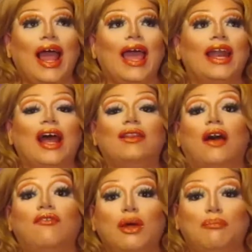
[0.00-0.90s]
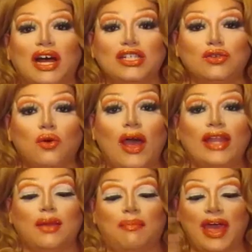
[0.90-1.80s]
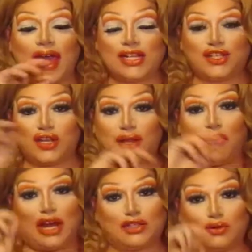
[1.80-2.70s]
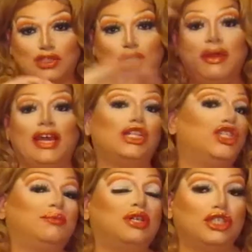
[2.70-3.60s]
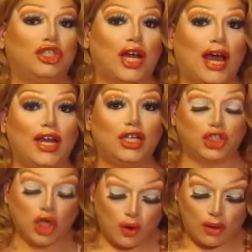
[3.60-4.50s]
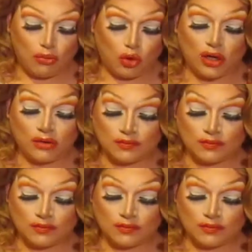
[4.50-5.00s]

And I love the bustle and the paillettes on the bustle to make it shimmer and shine and show up more.